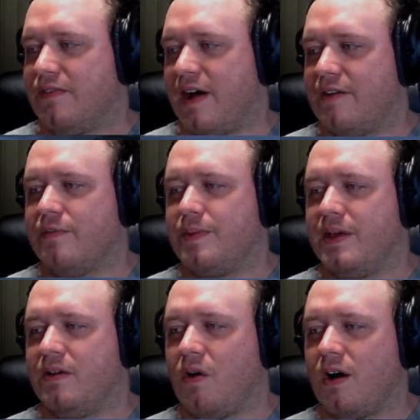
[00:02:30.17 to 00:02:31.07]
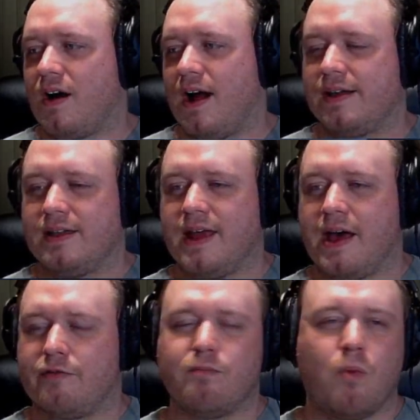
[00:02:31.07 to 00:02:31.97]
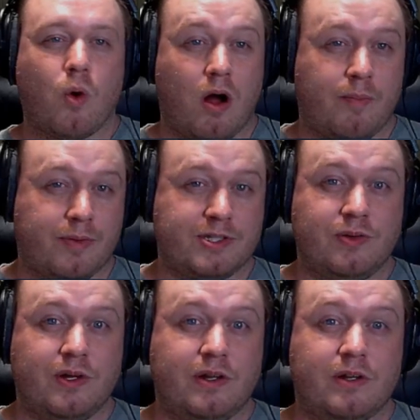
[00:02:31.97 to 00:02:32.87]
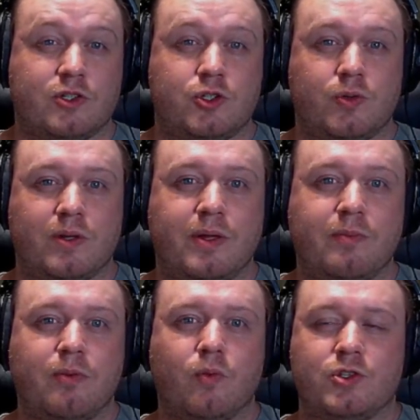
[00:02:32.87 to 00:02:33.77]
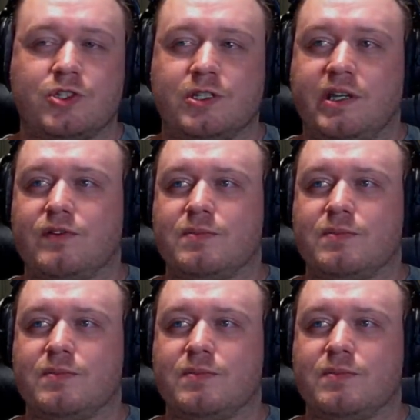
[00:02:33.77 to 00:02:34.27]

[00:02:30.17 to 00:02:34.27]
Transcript: I have a BR, I can have more opportunity to shoot at people, which gives